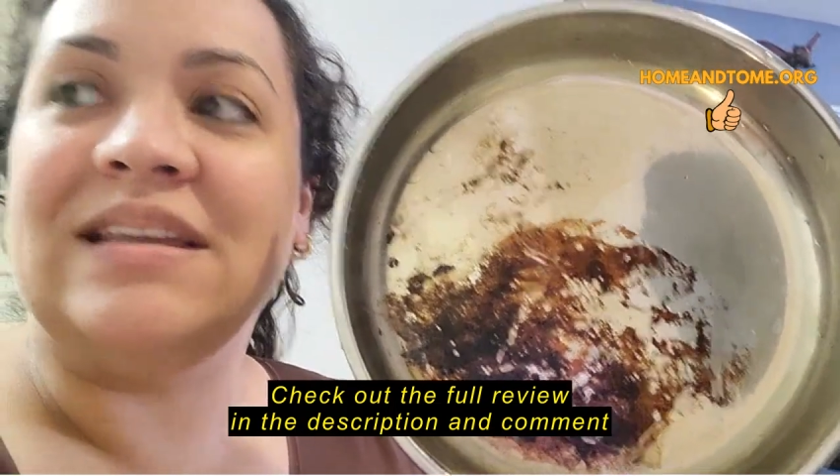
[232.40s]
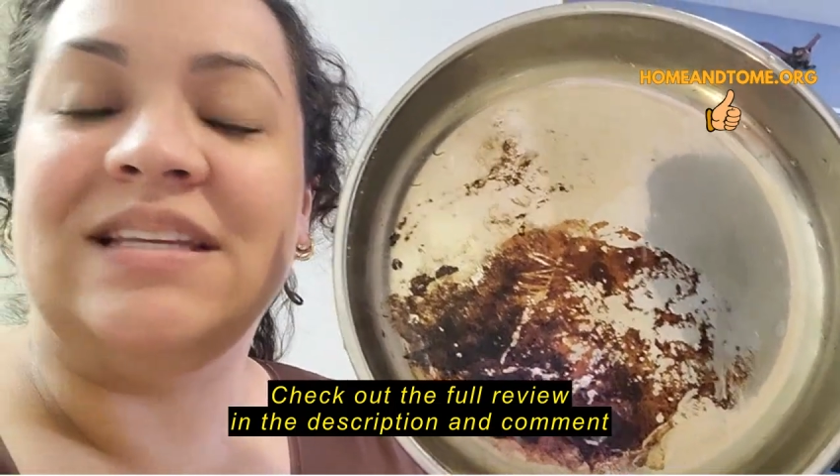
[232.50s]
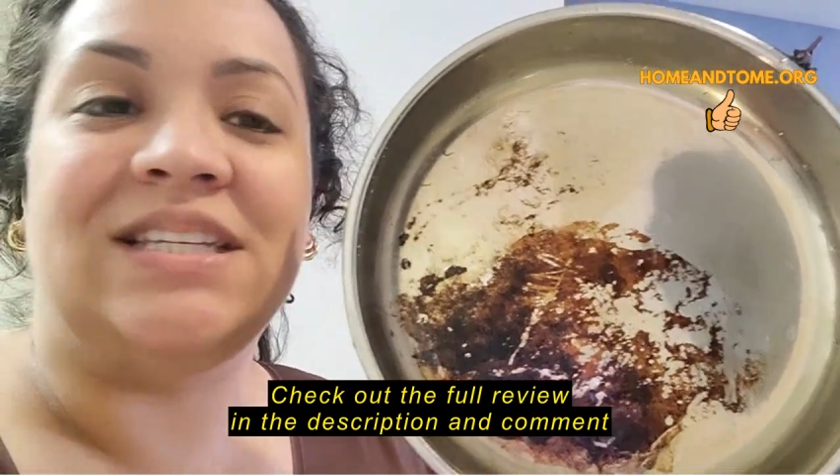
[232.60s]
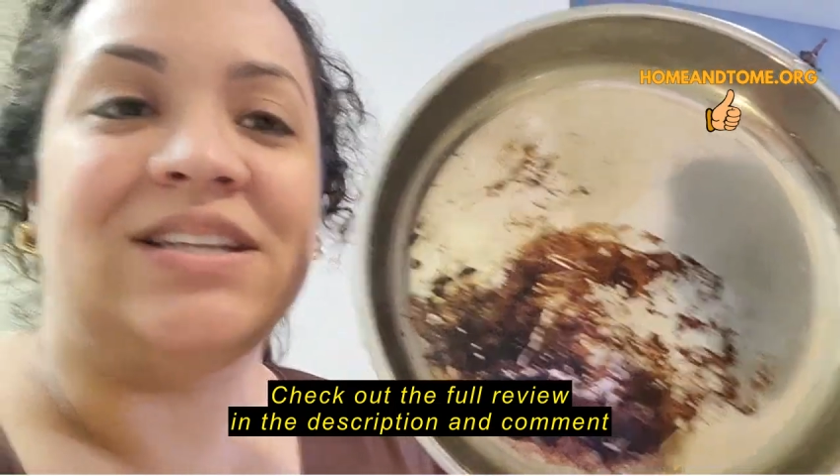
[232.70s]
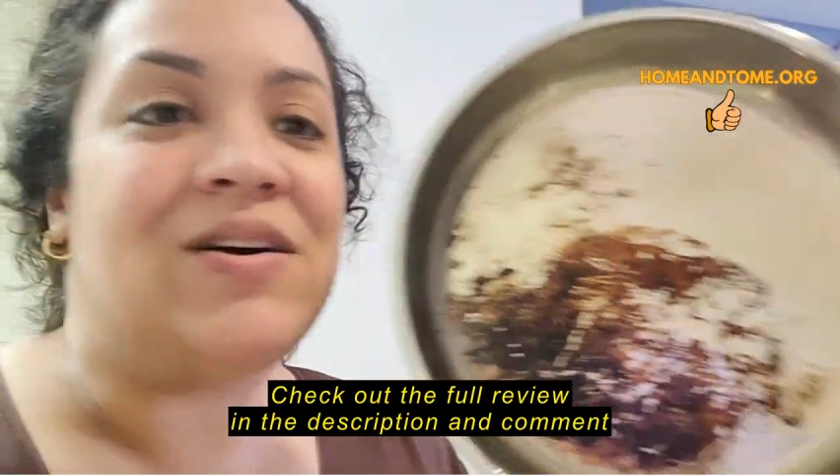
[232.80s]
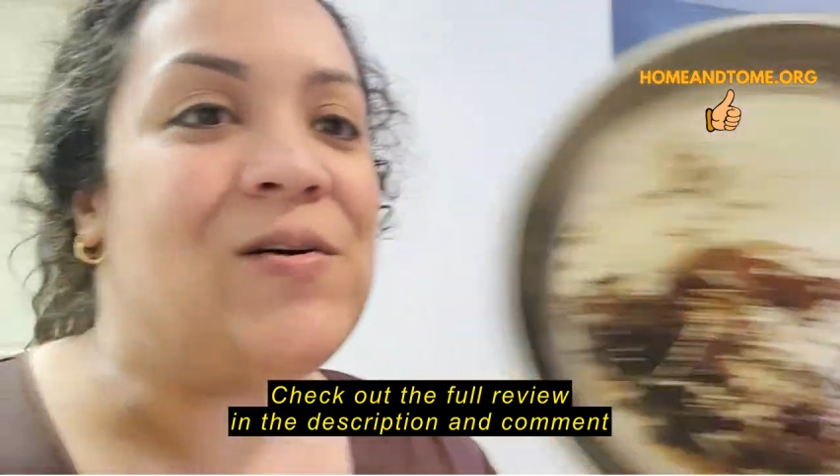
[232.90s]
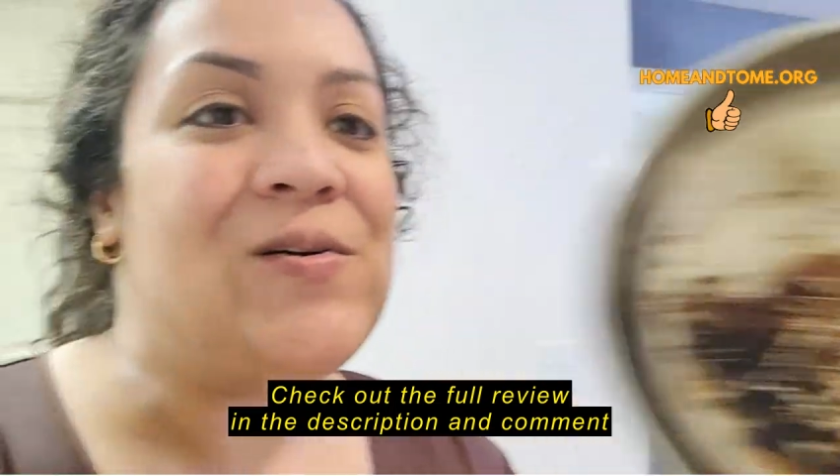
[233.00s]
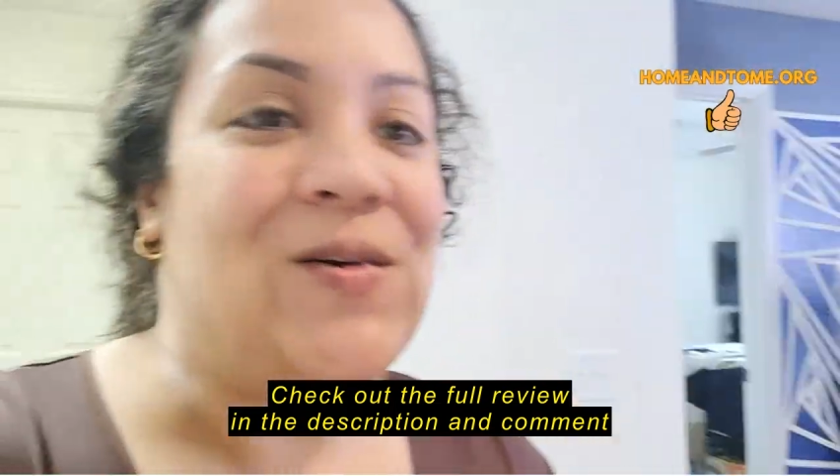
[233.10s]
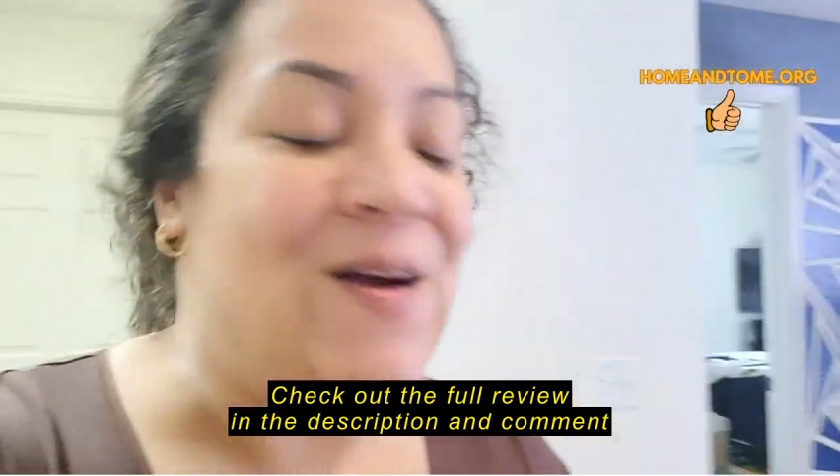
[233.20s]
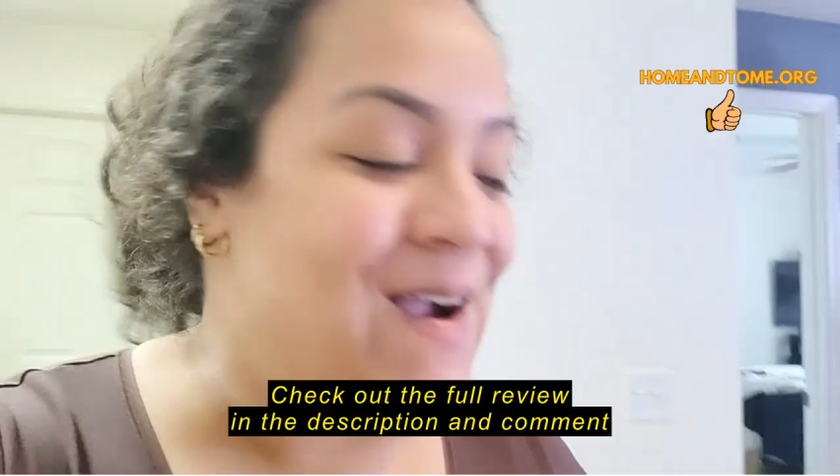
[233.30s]

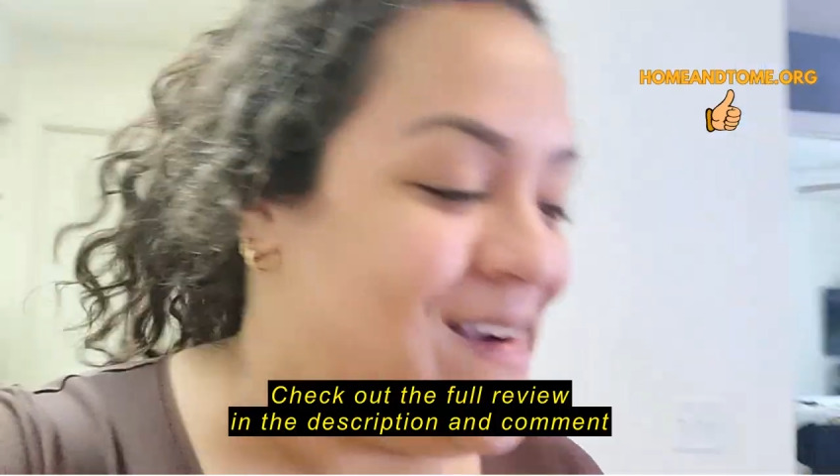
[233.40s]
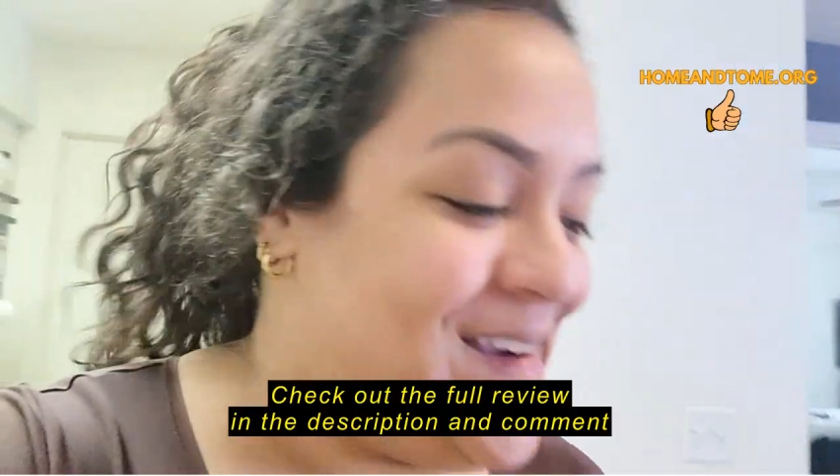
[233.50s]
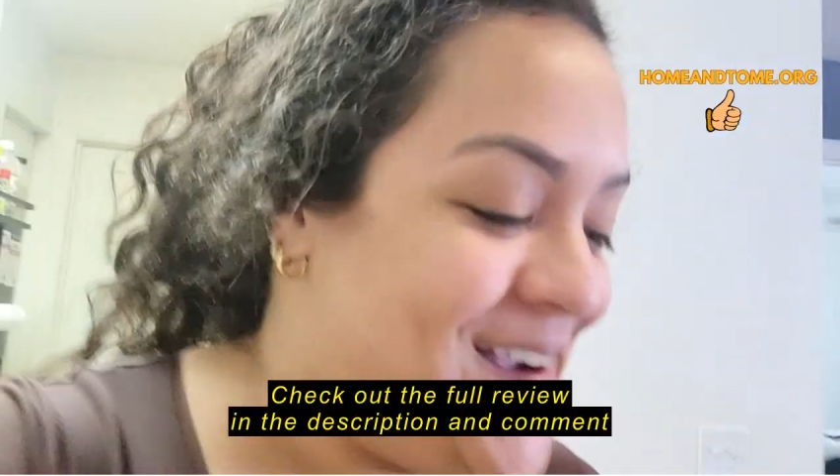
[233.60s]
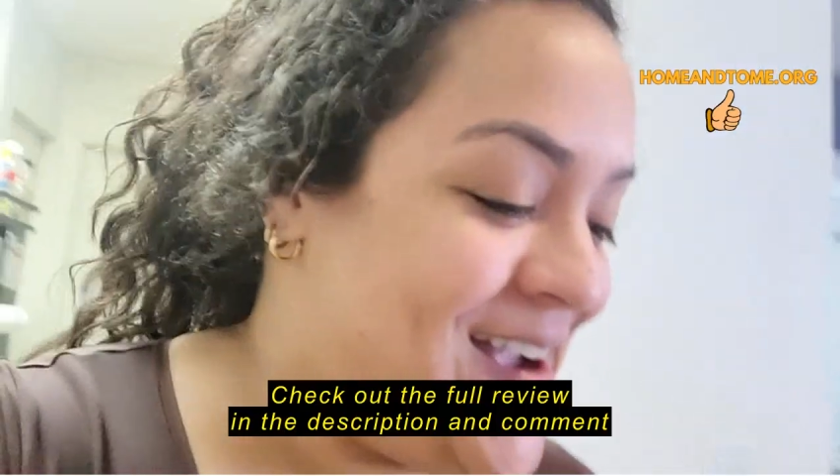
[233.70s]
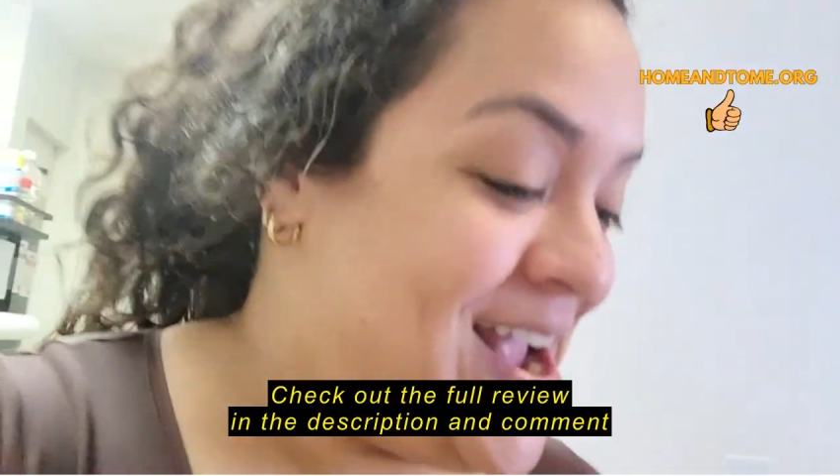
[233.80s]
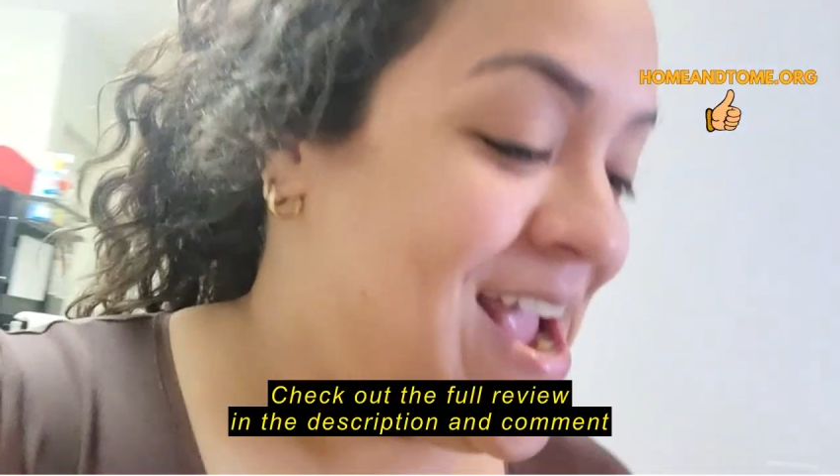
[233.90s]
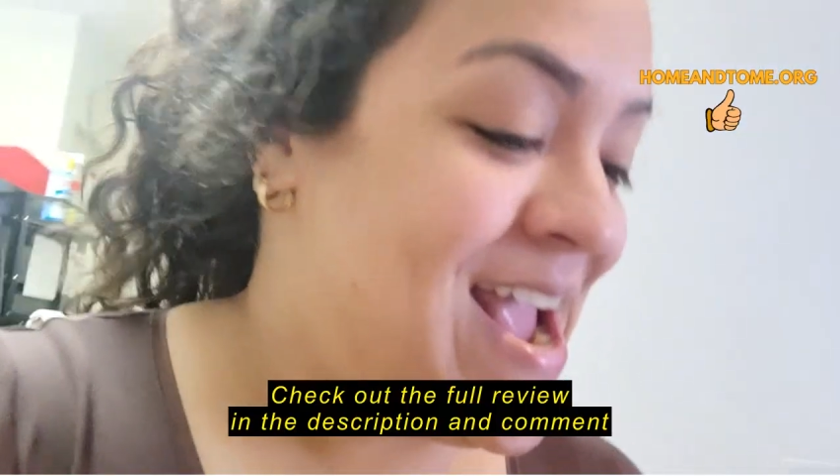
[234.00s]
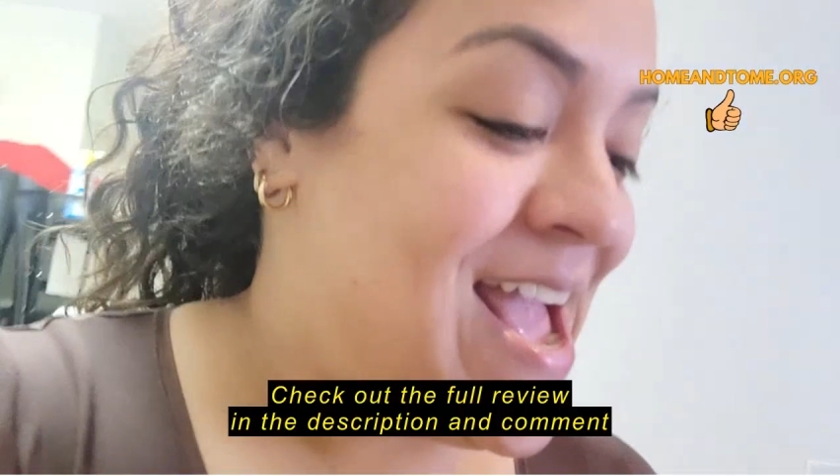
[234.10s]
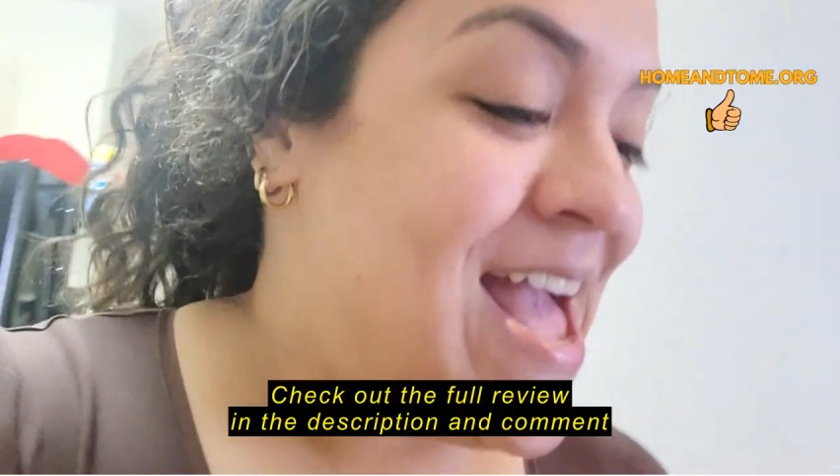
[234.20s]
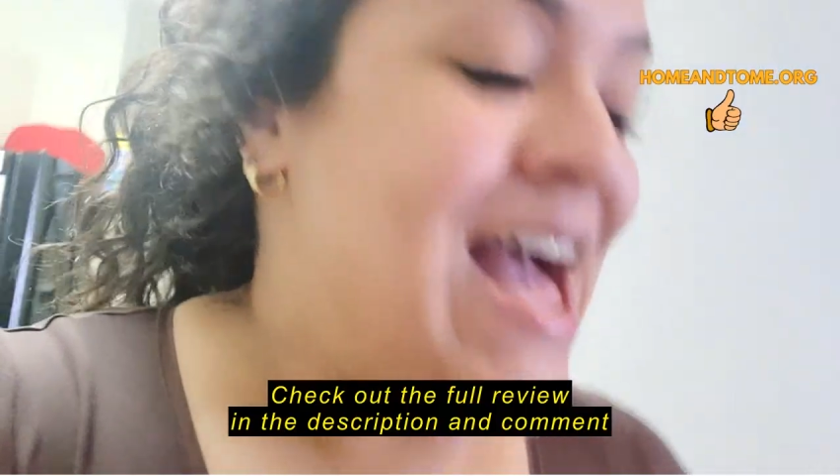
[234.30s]
So,
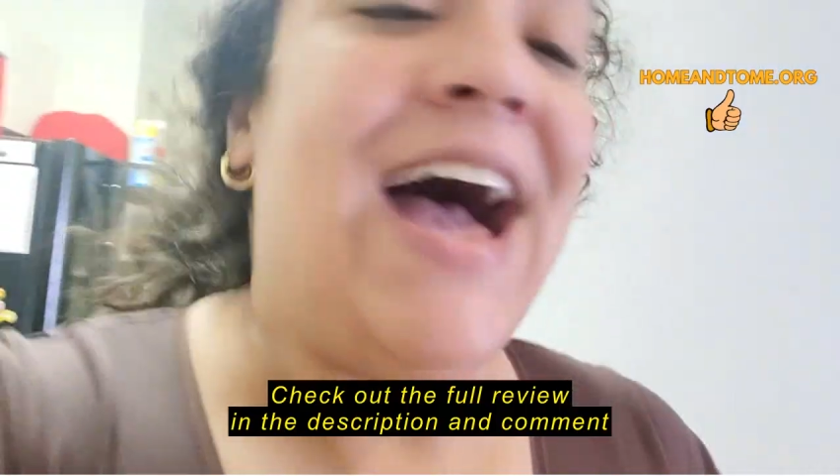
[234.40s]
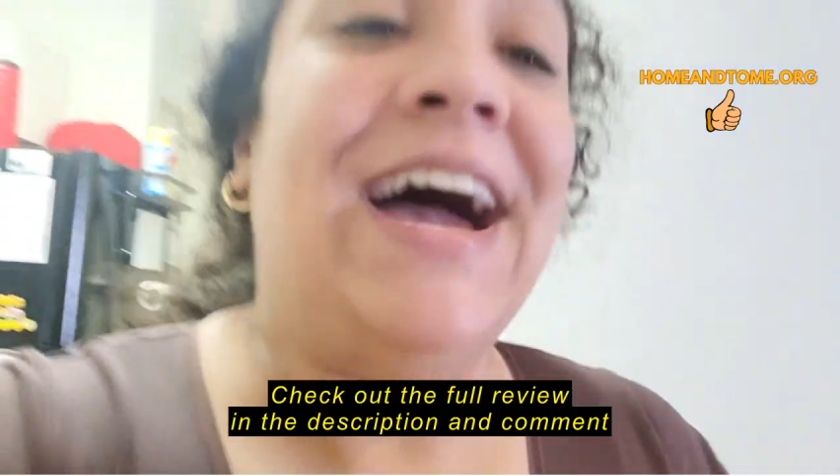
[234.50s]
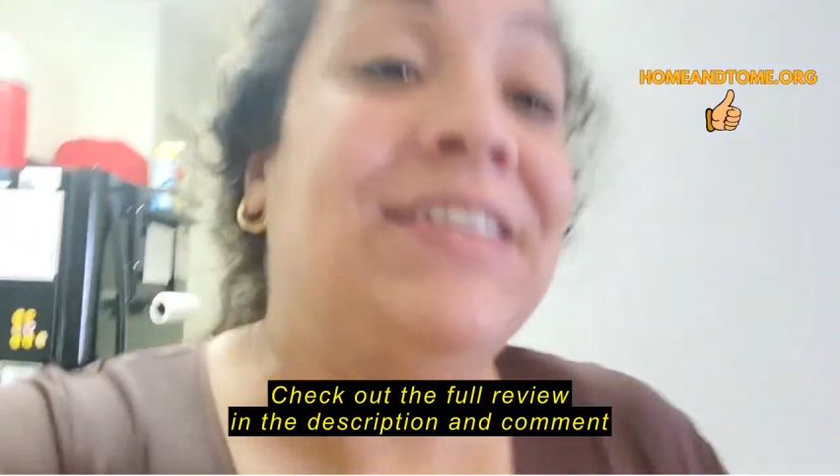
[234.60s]
I